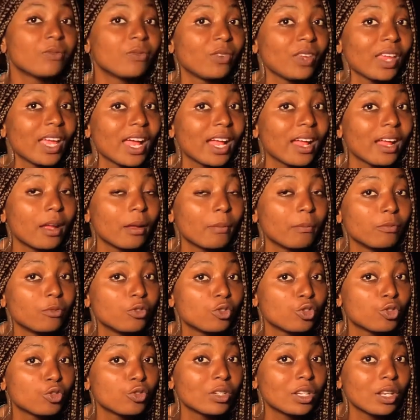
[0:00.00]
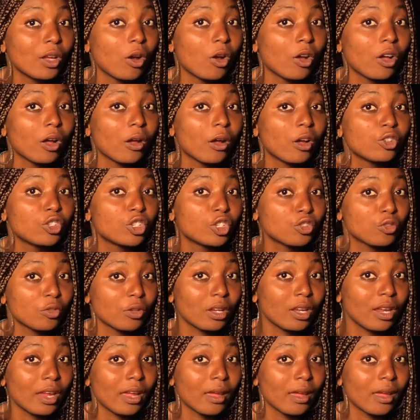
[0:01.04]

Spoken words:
via through the auditory